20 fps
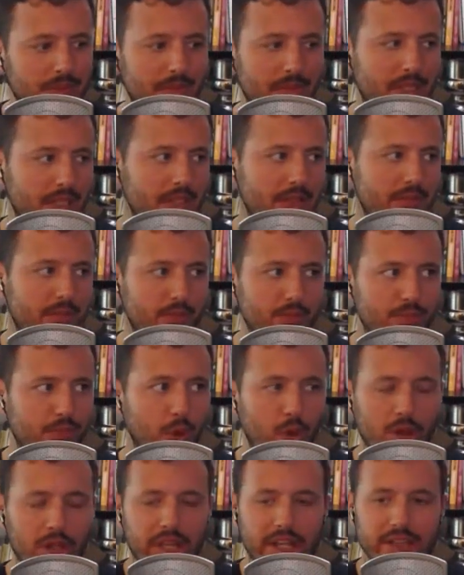is
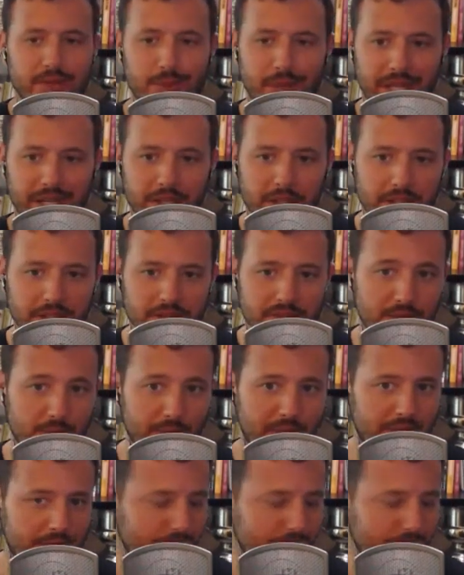more or less meaningless for me.